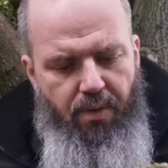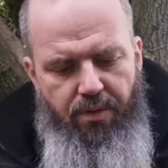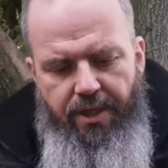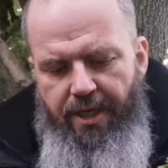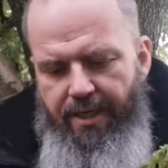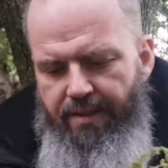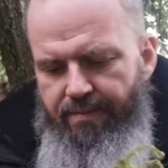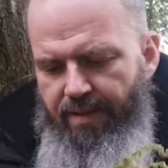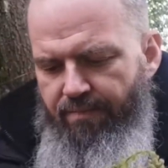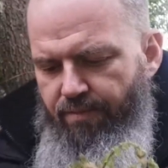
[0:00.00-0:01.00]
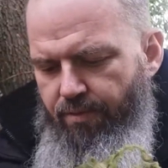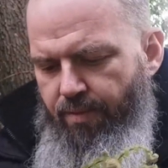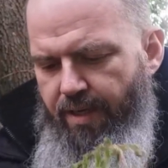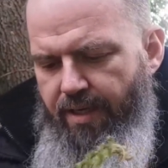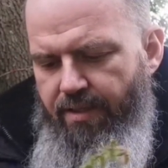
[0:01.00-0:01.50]
bug yet? Have
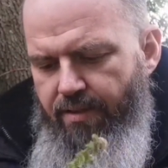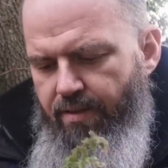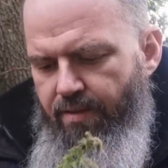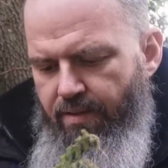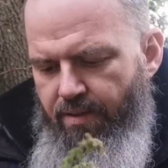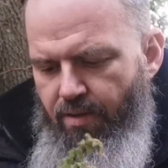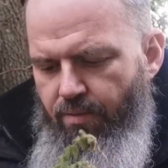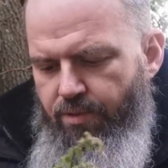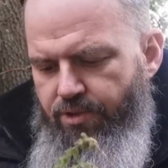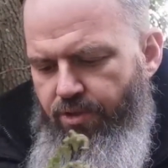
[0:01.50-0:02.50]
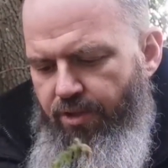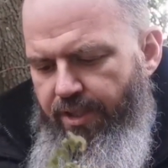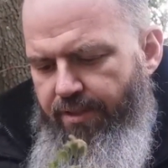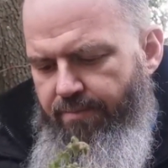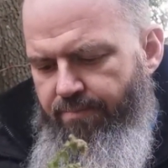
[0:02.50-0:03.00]
you always done
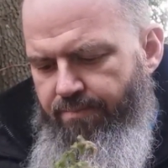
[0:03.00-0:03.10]
it?